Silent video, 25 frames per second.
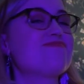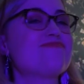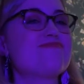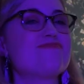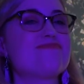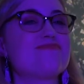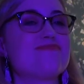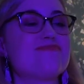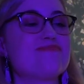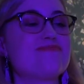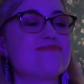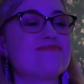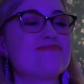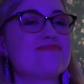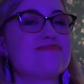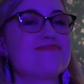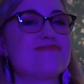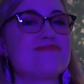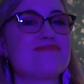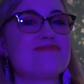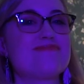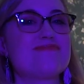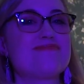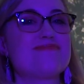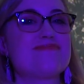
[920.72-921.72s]
I'm
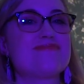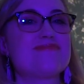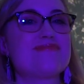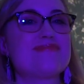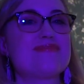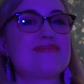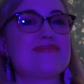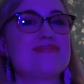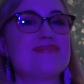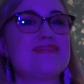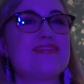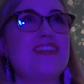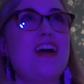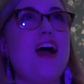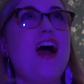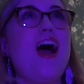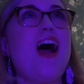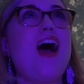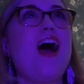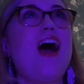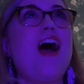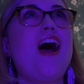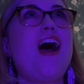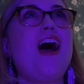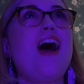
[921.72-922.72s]
listening to you.
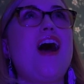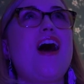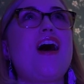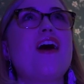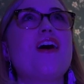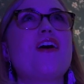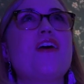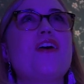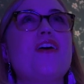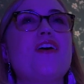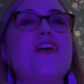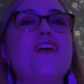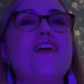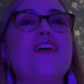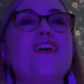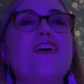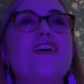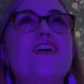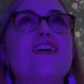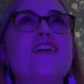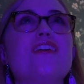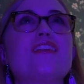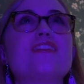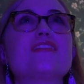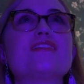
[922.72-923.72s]

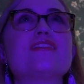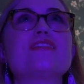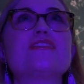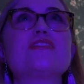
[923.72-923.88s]
Oh,